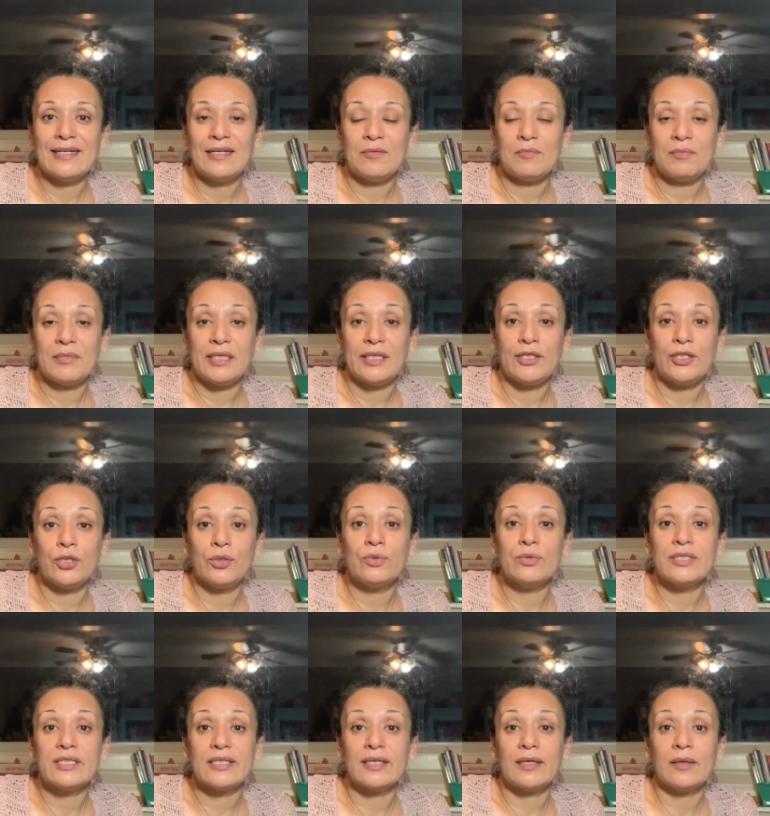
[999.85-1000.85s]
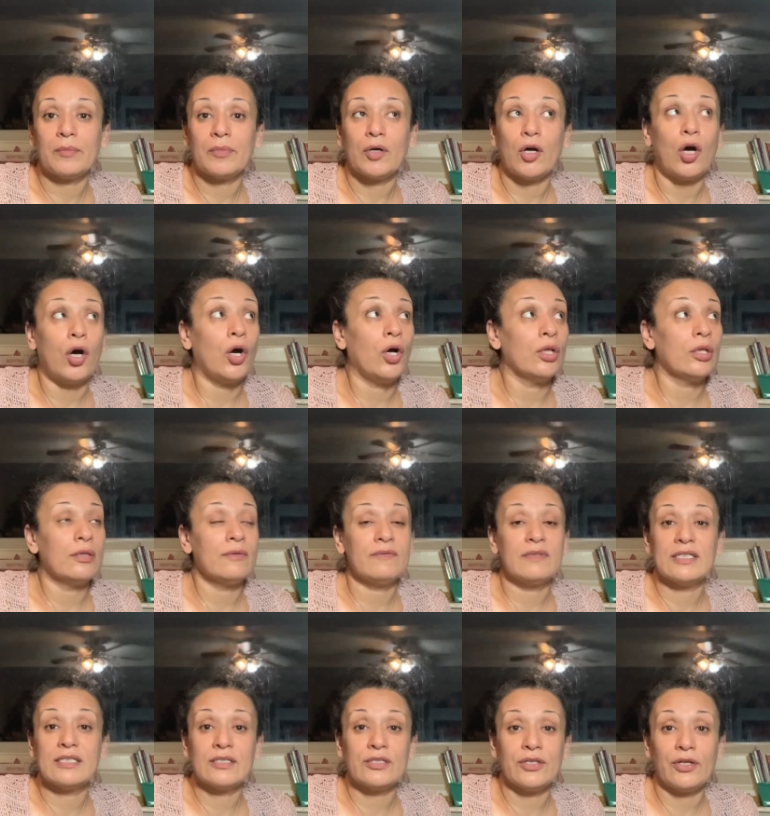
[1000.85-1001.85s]
me use up all of
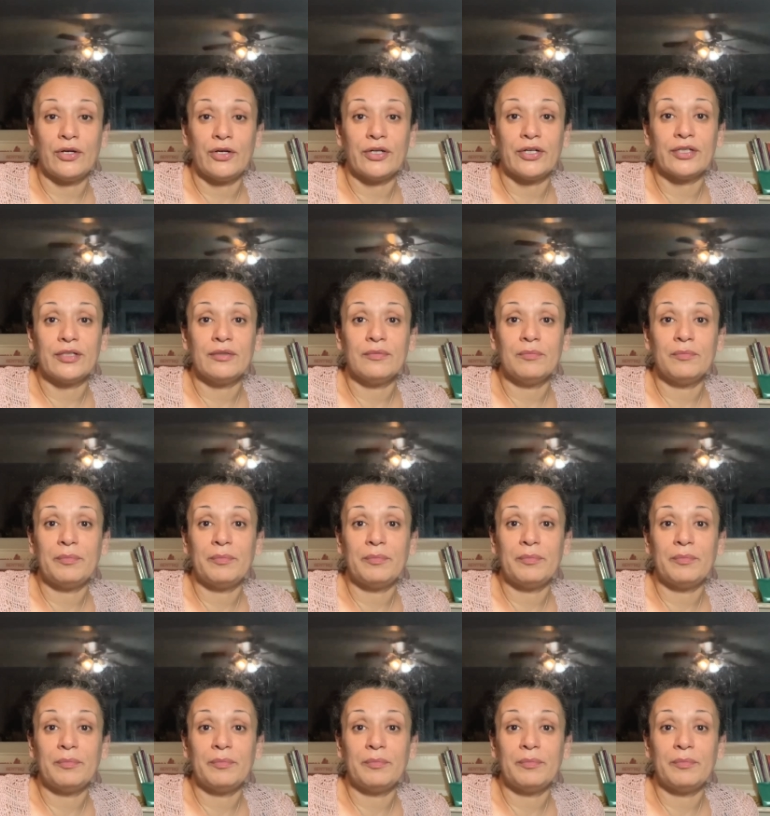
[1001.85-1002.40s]
this yarn